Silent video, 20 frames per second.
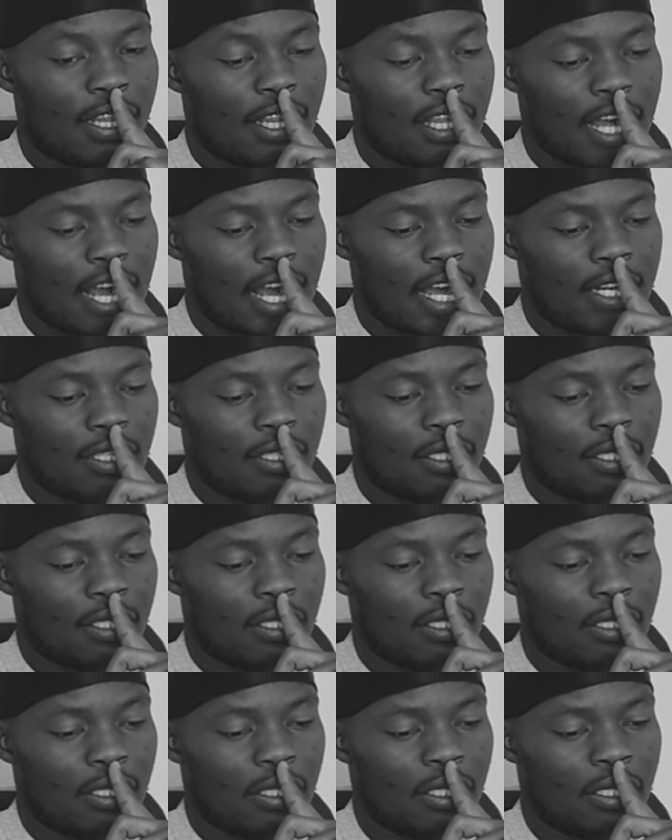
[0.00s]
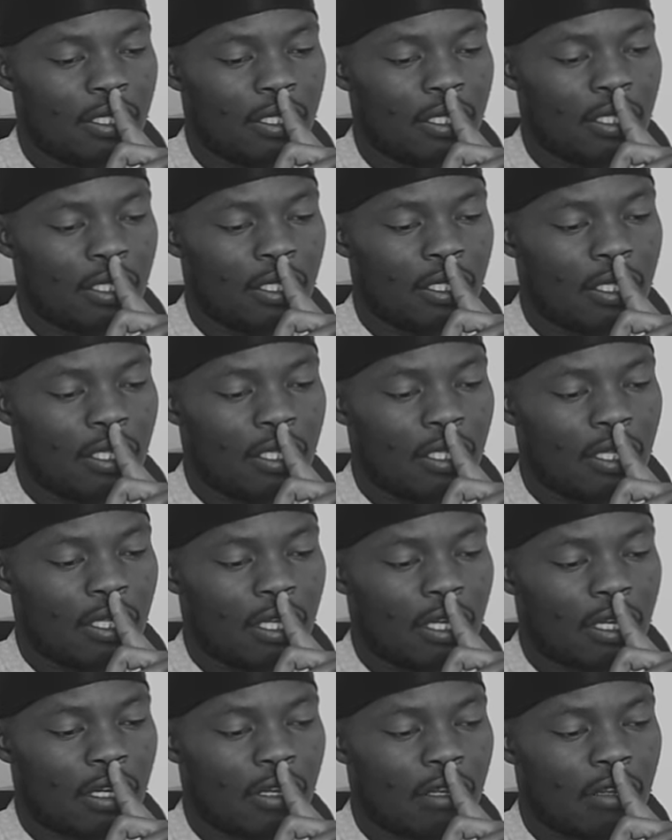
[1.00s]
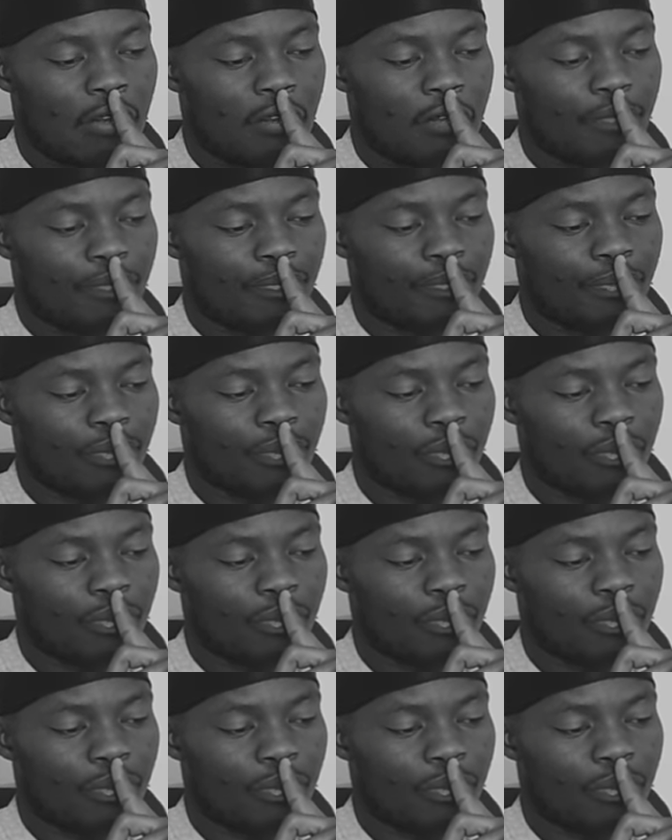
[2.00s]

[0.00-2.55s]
that. Um,